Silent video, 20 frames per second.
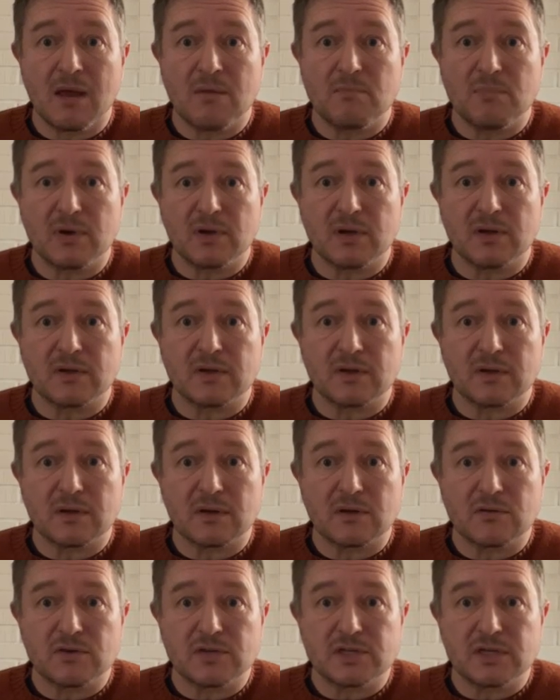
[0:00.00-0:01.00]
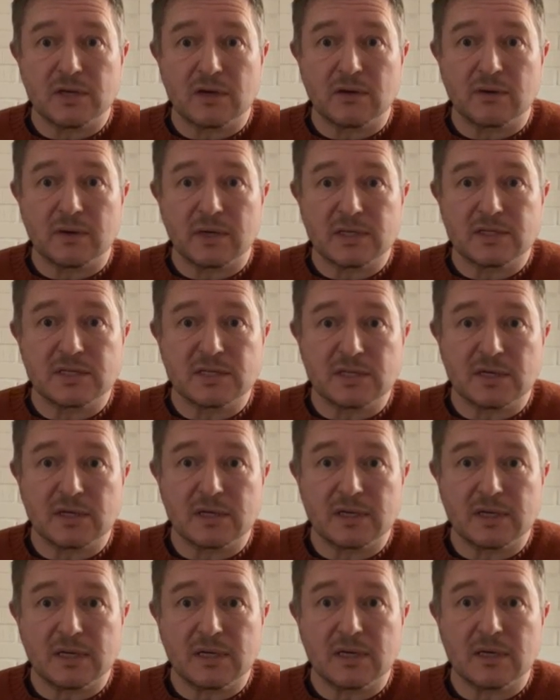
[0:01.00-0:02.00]
but Cristiano has this
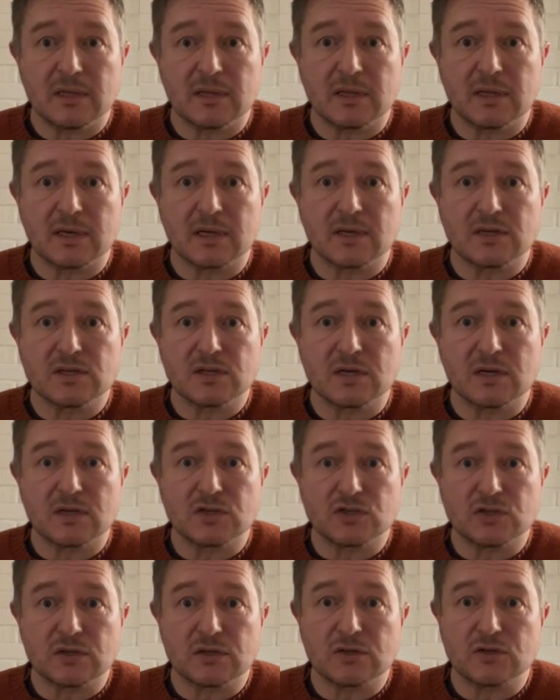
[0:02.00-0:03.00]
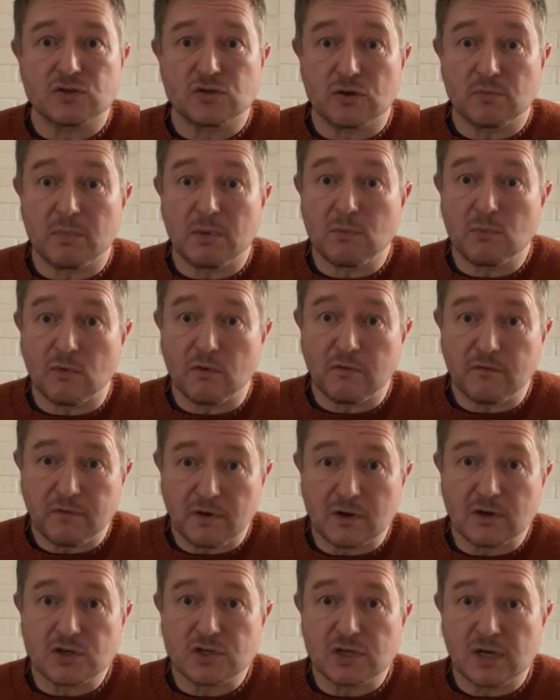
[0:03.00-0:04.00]
idea that a shirt should be more
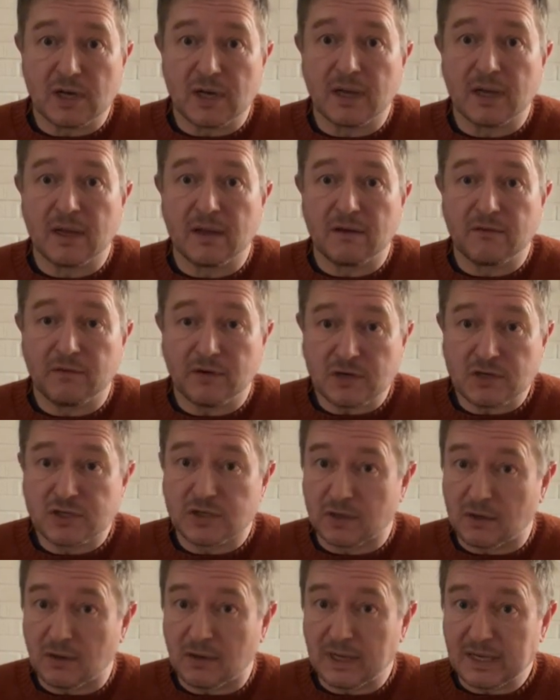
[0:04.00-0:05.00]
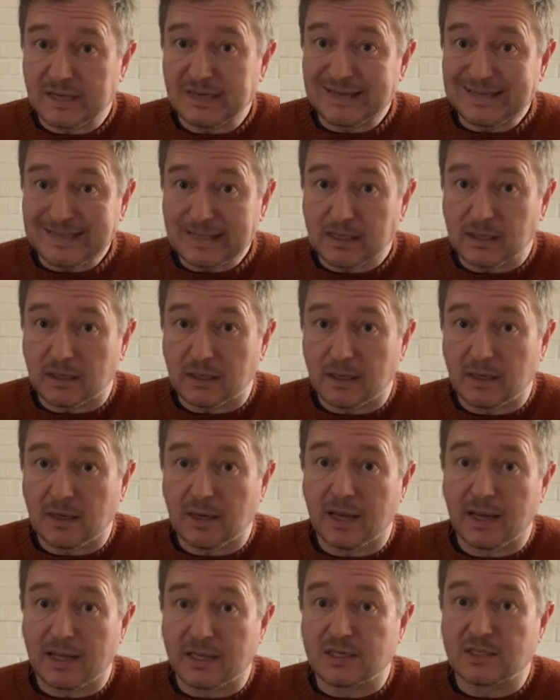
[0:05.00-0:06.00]
functional in design,
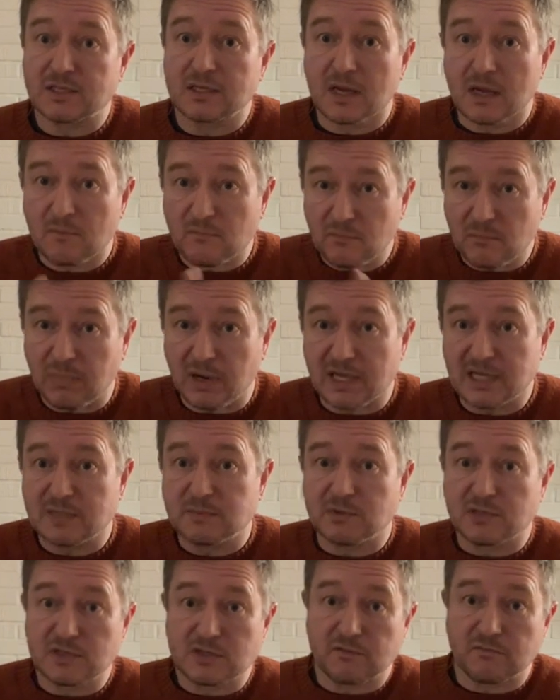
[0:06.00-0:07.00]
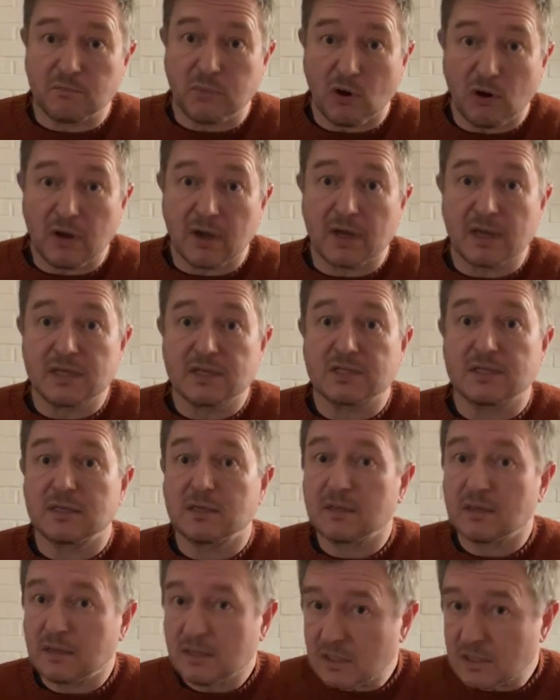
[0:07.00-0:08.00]
hence placements of pockets
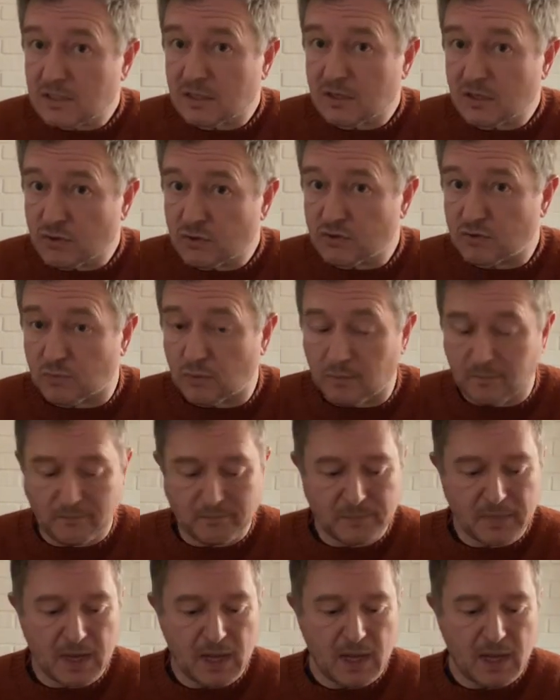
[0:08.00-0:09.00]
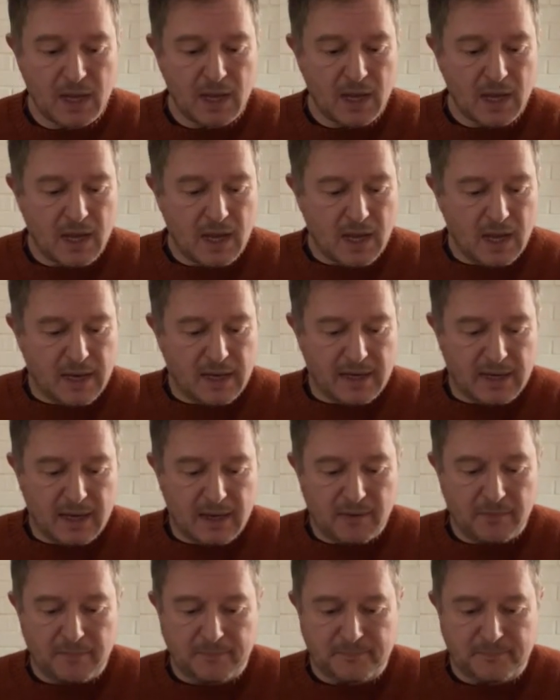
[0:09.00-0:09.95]
is unusual. Now,